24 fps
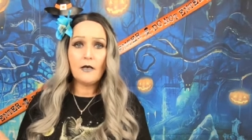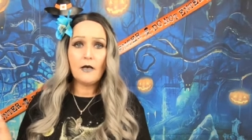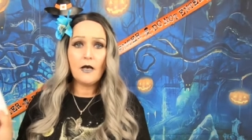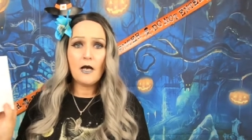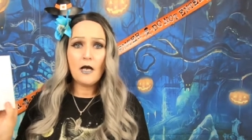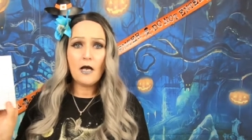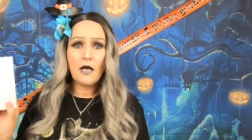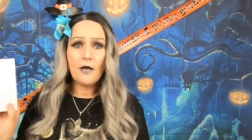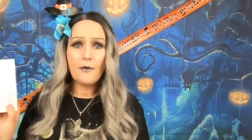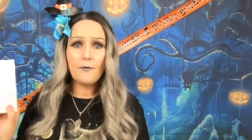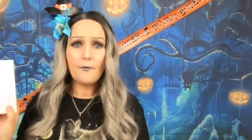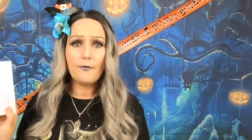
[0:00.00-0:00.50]

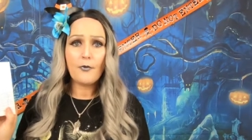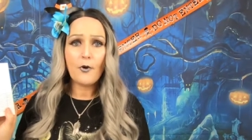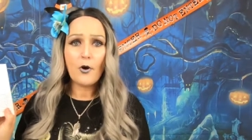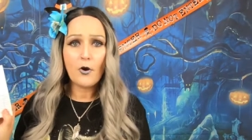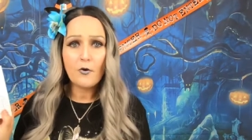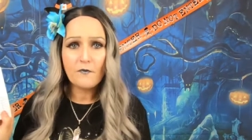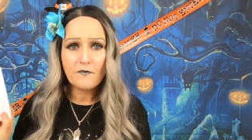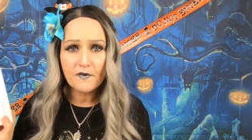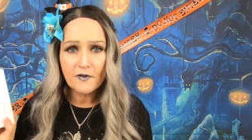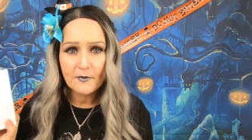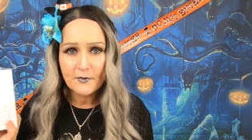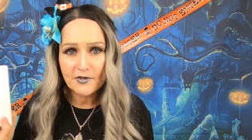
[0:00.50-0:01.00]
Um, but
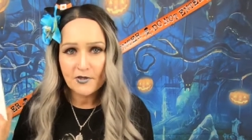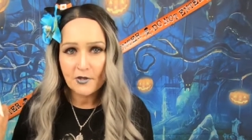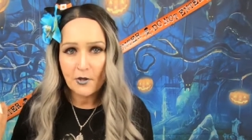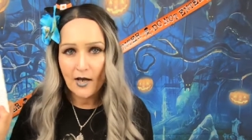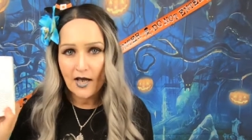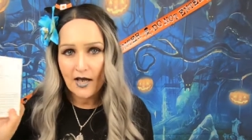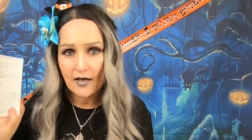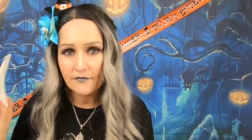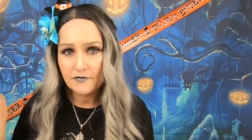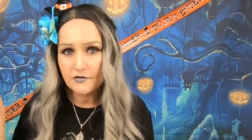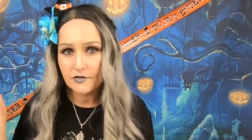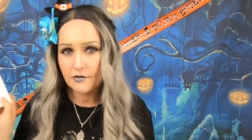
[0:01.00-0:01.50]
hopefully we don't
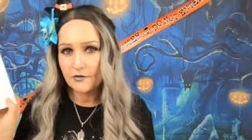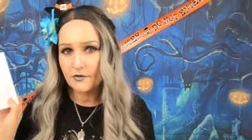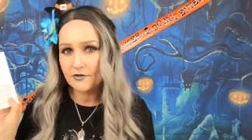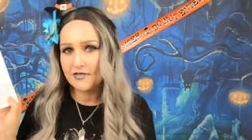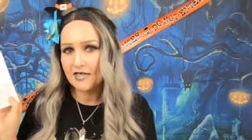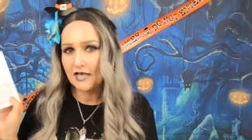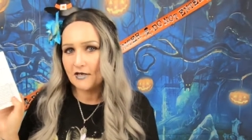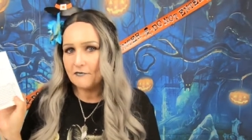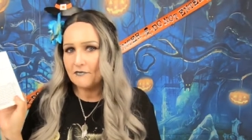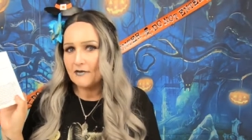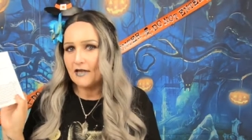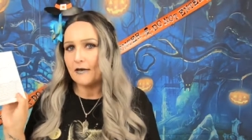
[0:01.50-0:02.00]
have to go
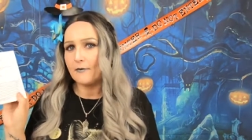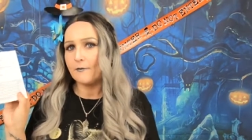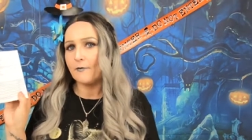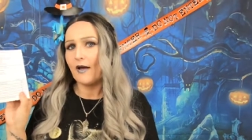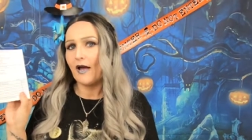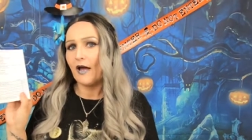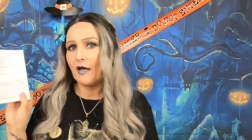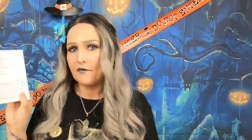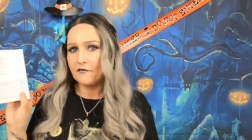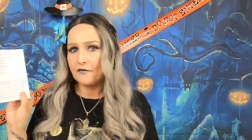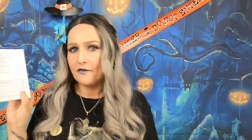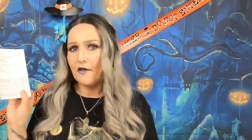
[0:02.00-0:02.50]
down that
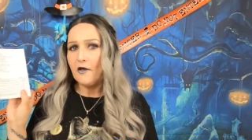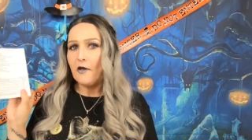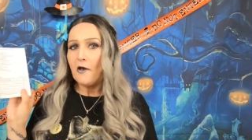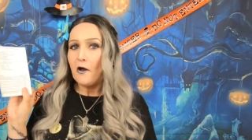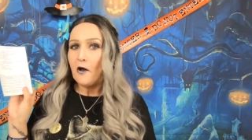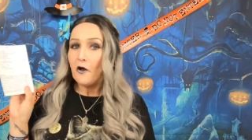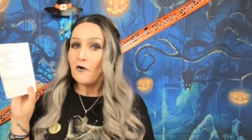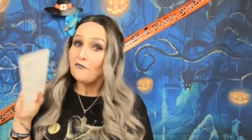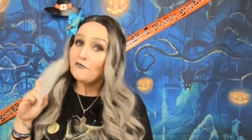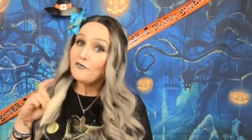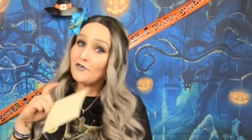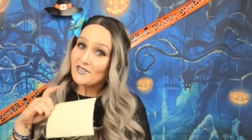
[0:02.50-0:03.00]
path
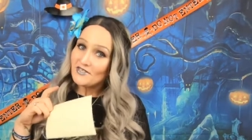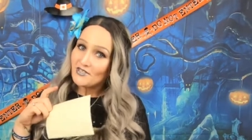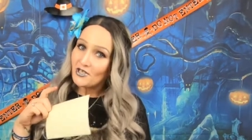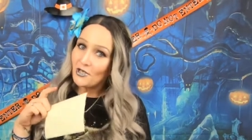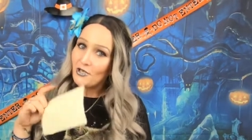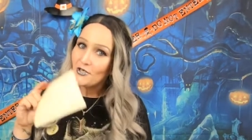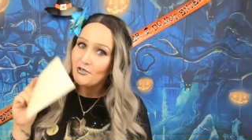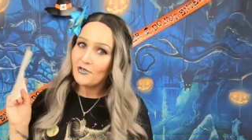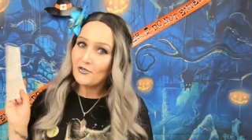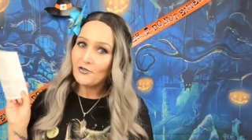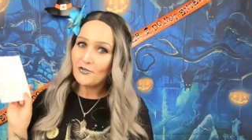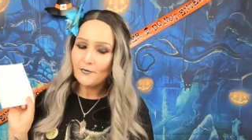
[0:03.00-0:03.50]
of
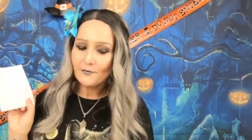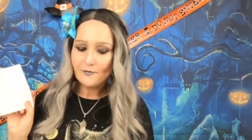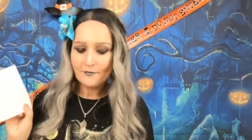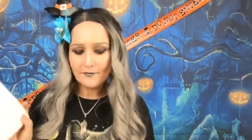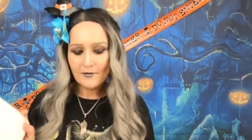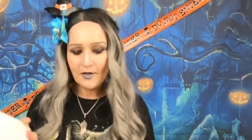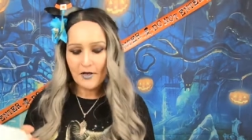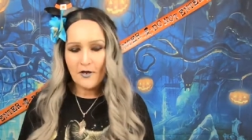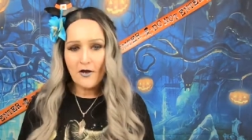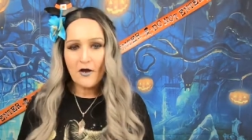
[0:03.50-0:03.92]
returning them.